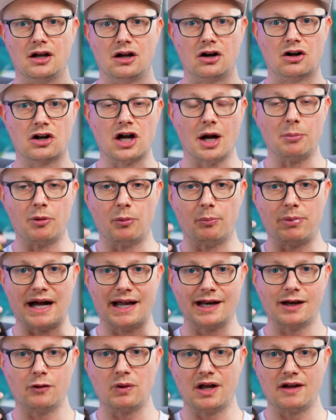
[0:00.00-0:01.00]
a couple
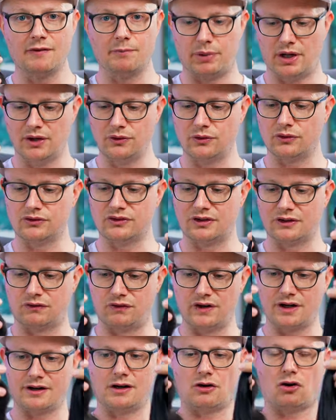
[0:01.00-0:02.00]
body wave bundles, it's very